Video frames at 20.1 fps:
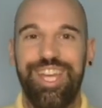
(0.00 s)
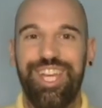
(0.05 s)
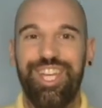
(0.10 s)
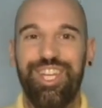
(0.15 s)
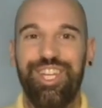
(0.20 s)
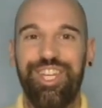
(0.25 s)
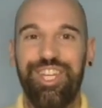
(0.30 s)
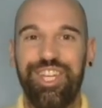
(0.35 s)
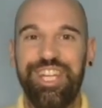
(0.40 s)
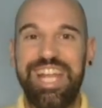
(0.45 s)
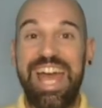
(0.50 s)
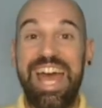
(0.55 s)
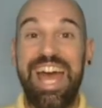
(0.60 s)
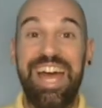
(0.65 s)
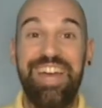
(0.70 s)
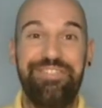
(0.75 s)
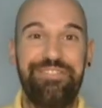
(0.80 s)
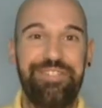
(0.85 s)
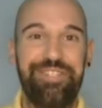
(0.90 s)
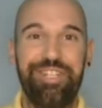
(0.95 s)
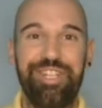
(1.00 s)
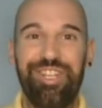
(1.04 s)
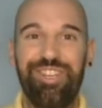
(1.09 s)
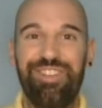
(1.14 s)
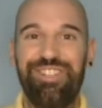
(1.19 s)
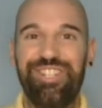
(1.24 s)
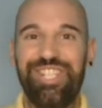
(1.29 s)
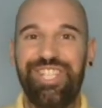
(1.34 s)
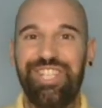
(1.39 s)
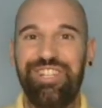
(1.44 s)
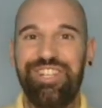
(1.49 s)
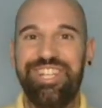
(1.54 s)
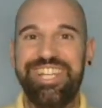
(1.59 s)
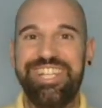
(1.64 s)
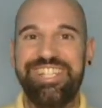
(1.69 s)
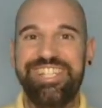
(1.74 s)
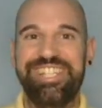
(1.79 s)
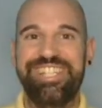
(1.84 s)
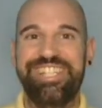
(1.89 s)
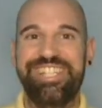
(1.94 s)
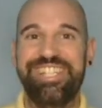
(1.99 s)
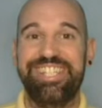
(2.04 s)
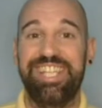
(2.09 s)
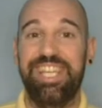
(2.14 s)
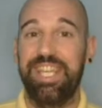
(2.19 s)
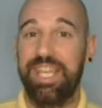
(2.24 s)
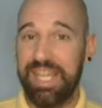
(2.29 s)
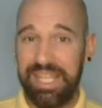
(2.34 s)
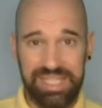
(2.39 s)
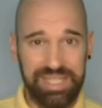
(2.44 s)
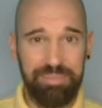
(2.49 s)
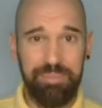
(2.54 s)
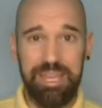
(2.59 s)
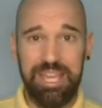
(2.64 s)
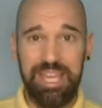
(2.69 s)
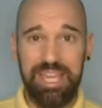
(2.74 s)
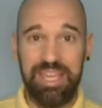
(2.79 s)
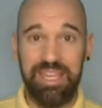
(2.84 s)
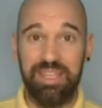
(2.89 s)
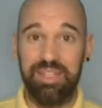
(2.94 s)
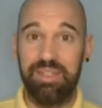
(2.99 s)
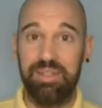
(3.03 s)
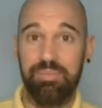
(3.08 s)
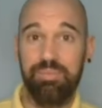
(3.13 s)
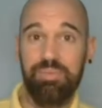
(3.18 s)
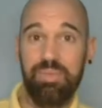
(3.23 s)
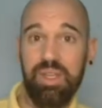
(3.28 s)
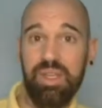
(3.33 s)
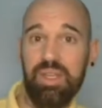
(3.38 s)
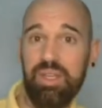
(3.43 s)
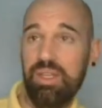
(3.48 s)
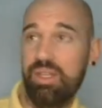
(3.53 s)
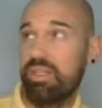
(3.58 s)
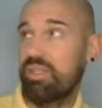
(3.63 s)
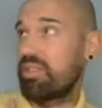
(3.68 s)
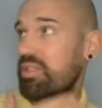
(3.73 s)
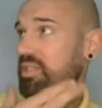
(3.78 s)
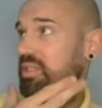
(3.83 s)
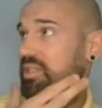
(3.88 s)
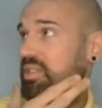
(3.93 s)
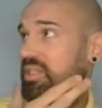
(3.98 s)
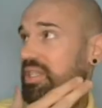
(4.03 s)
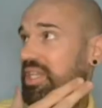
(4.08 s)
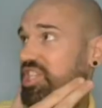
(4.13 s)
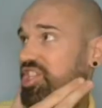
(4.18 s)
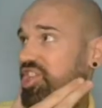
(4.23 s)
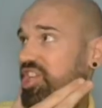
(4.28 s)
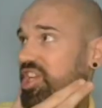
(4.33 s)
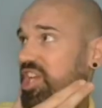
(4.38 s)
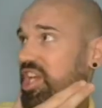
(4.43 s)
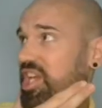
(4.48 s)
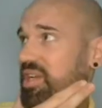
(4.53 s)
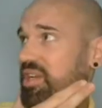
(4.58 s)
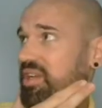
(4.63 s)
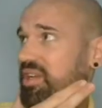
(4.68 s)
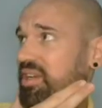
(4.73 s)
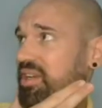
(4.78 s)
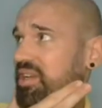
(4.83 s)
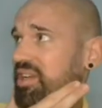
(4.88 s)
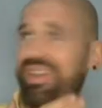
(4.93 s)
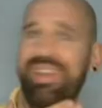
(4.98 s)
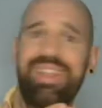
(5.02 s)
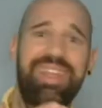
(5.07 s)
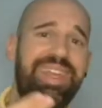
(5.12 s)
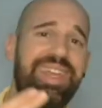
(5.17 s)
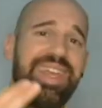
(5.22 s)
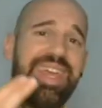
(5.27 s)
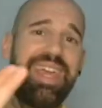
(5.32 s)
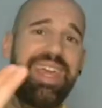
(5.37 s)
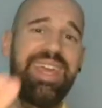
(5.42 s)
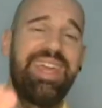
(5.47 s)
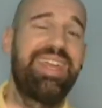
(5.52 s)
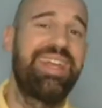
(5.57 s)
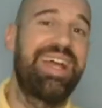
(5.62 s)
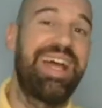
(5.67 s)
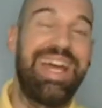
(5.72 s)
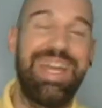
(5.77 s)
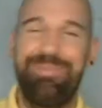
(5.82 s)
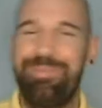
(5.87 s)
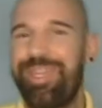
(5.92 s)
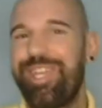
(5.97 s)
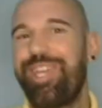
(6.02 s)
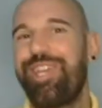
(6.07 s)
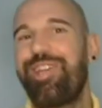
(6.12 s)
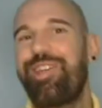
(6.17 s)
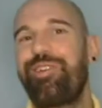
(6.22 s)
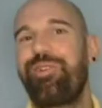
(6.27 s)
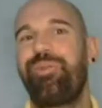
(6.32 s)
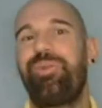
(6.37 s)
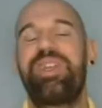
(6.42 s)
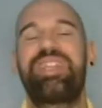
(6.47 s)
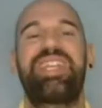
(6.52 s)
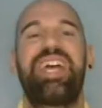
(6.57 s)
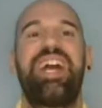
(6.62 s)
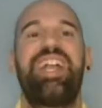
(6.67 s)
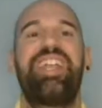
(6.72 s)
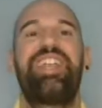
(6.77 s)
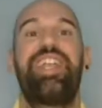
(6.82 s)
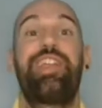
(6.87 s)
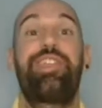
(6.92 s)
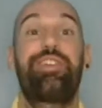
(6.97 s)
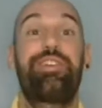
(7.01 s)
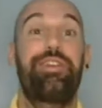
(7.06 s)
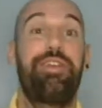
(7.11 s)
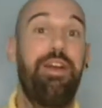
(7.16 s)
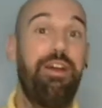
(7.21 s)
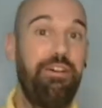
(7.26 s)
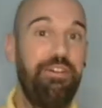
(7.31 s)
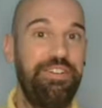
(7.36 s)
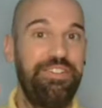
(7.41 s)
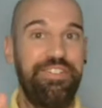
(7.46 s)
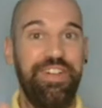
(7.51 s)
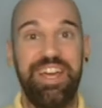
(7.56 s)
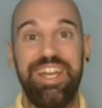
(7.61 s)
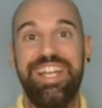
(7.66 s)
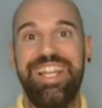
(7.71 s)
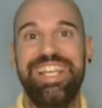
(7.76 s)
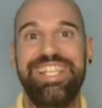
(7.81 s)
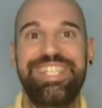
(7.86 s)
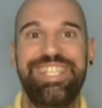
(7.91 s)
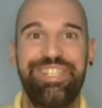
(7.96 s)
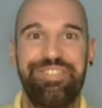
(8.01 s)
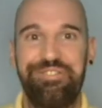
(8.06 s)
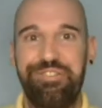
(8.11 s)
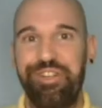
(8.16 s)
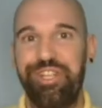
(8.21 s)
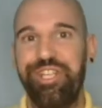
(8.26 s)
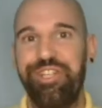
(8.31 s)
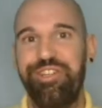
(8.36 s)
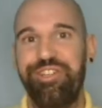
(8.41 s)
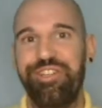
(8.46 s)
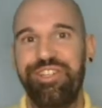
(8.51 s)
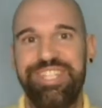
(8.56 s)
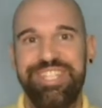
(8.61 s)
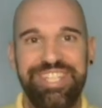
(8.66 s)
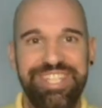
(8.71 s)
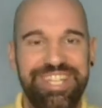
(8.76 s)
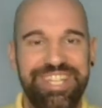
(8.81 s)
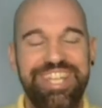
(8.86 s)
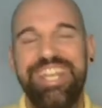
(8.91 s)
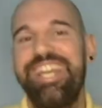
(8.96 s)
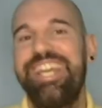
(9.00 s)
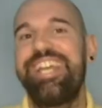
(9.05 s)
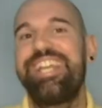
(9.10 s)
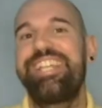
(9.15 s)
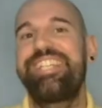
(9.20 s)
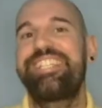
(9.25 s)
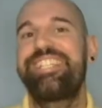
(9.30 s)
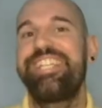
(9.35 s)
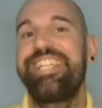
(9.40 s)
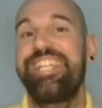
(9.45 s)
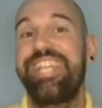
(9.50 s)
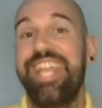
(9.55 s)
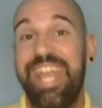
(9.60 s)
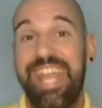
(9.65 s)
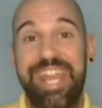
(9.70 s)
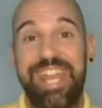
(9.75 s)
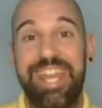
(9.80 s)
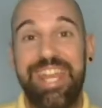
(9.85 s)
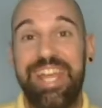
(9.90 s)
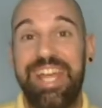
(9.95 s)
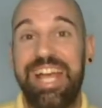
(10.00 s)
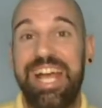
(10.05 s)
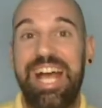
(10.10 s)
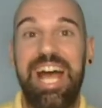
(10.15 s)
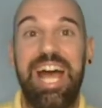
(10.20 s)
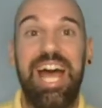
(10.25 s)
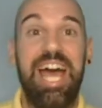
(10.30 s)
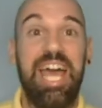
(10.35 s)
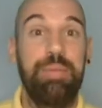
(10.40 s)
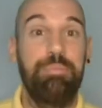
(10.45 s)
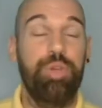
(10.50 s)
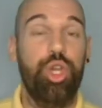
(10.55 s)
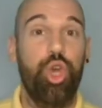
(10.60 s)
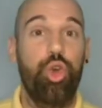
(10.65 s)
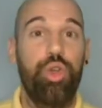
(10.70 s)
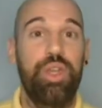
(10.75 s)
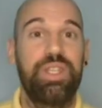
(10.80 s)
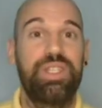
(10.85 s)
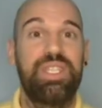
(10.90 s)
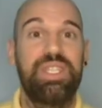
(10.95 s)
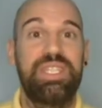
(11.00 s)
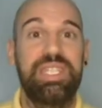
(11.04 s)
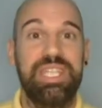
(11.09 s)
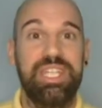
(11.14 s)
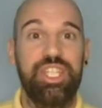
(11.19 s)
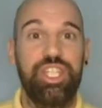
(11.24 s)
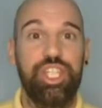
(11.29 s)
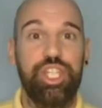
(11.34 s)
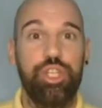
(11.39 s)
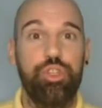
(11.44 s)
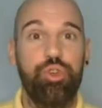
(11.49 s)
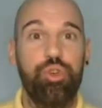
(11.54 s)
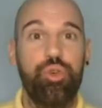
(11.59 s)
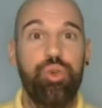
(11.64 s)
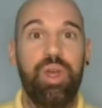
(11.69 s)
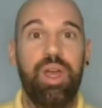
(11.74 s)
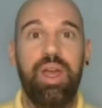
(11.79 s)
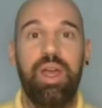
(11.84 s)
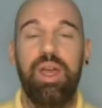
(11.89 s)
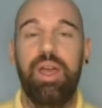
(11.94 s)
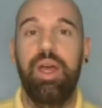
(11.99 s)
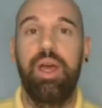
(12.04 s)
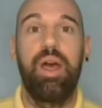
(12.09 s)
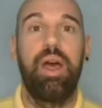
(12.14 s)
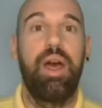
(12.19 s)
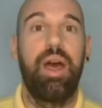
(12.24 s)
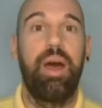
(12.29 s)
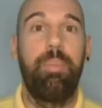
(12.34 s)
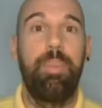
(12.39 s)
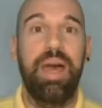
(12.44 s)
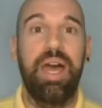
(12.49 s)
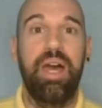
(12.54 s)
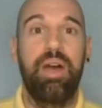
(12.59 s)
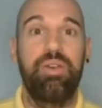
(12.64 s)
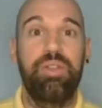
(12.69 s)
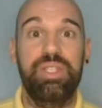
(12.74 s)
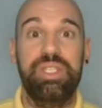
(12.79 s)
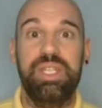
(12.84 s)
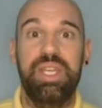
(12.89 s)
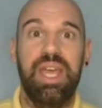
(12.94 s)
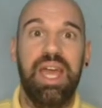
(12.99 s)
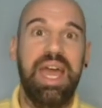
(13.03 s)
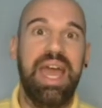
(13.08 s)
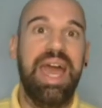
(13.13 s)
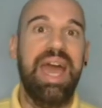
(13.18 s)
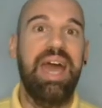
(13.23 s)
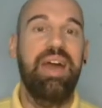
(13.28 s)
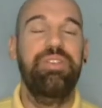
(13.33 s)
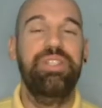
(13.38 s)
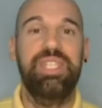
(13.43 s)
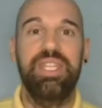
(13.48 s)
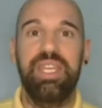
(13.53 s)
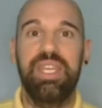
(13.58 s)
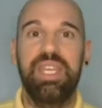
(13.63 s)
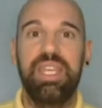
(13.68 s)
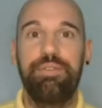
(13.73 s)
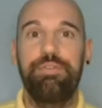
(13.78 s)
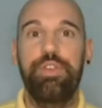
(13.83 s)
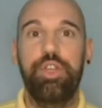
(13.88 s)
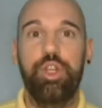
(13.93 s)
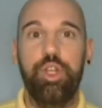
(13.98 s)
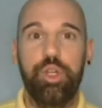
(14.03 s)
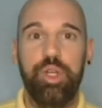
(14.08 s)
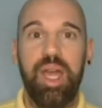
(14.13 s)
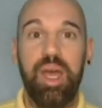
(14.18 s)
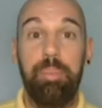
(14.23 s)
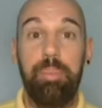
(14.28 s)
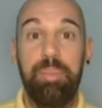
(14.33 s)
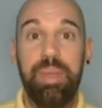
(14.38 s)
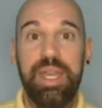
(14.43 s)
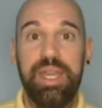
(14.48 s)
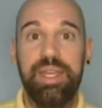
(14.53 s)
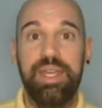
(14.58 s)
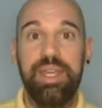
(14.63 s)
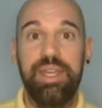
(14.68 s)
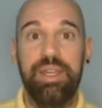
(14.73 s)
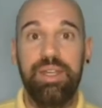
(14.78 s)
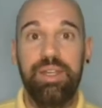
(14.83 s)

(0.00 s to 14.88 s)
Good afternoon, students. It's me, Teacher Ken, and I'm here with another fun lesson for you. Today, I'm going to teach you about how to give your opinion.